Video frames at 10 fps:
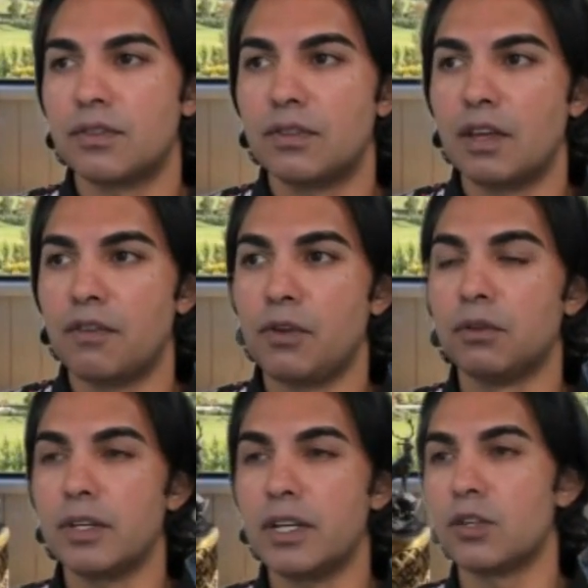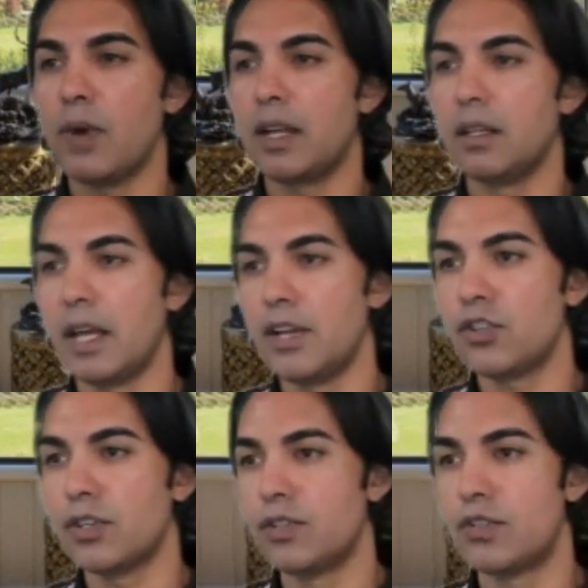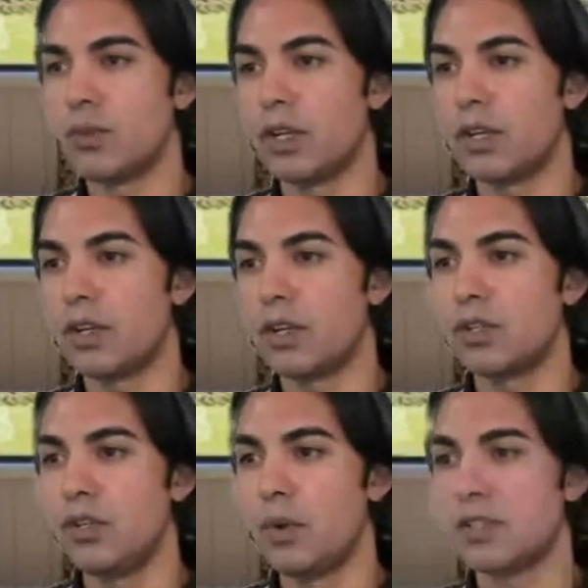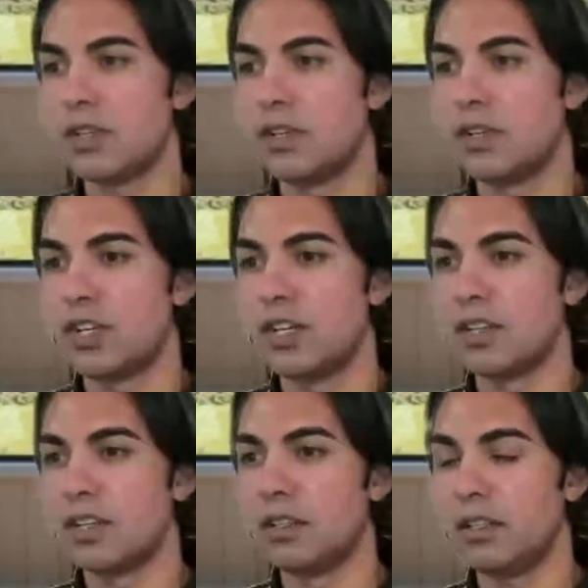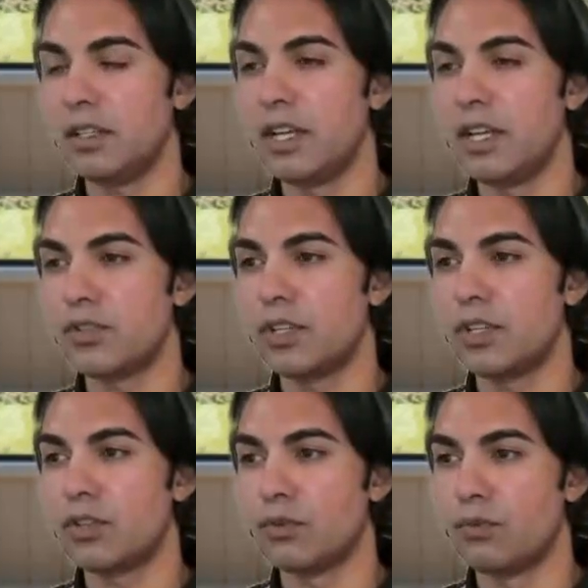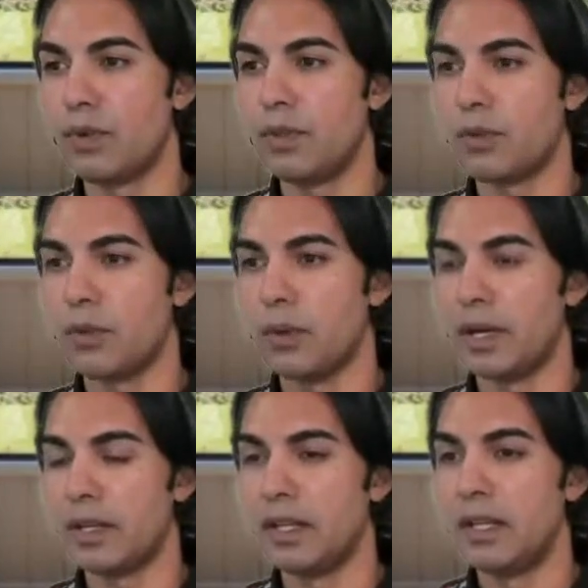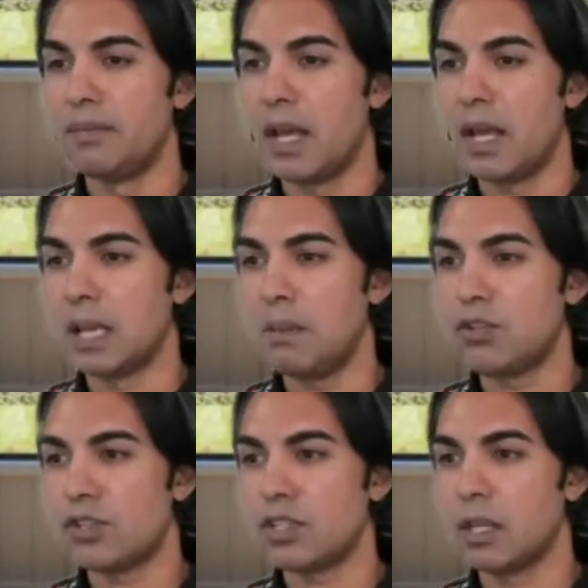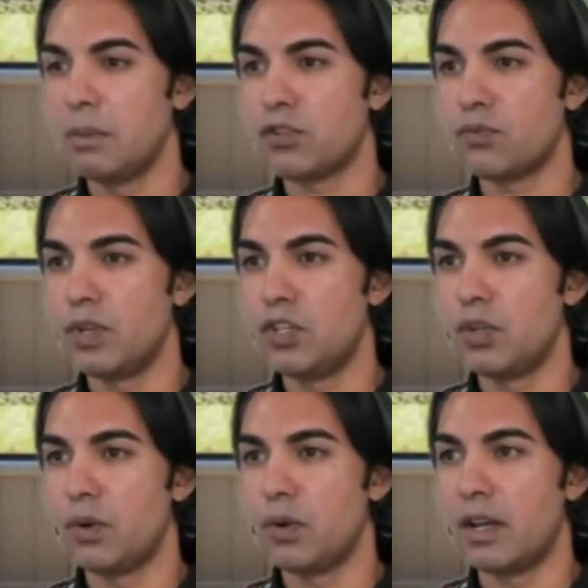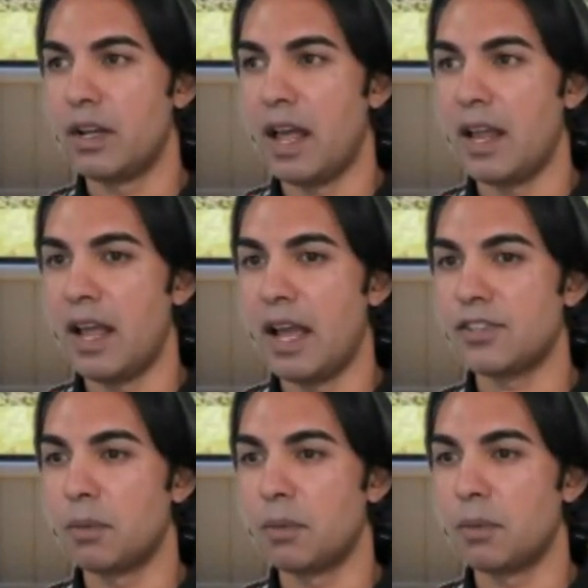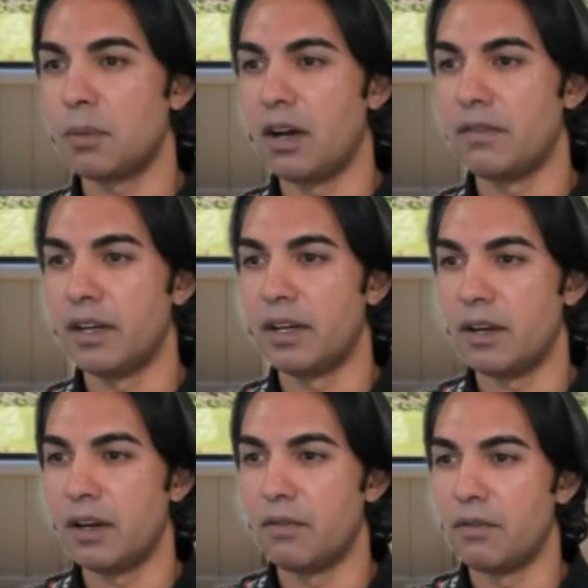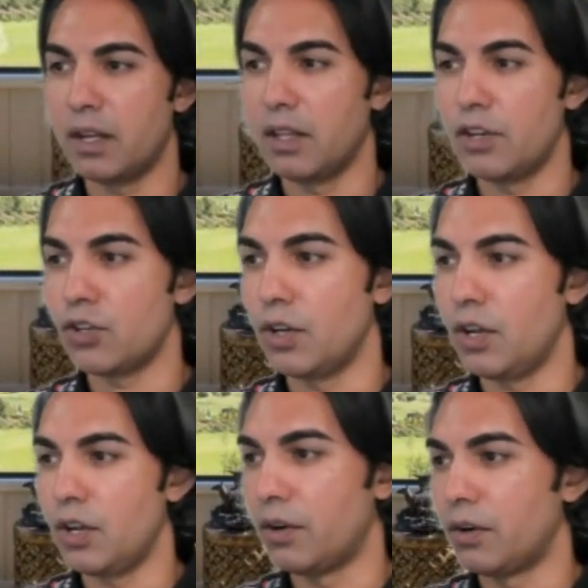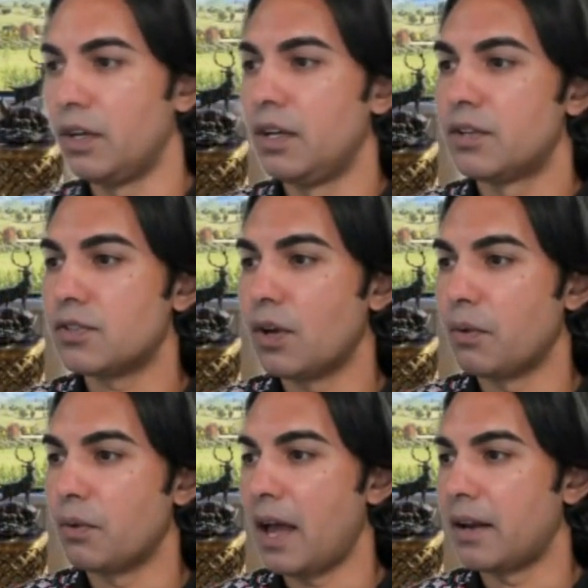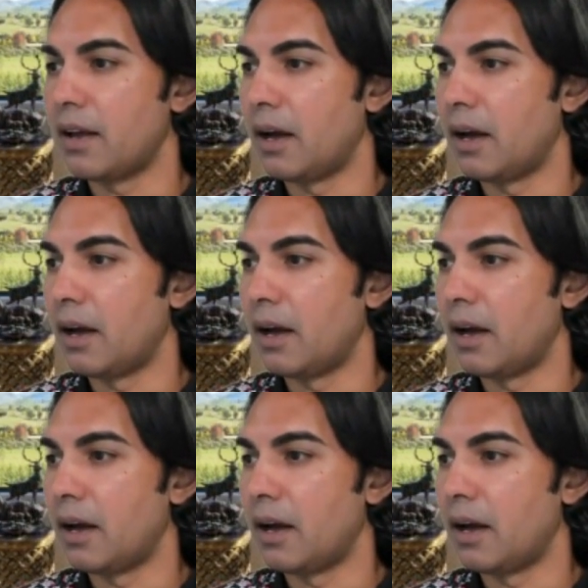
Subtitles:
if you look at the regulations when it comes to US indicia, it's a little interesting to read through it. And let me just read you an excerpt of a regulation here, so that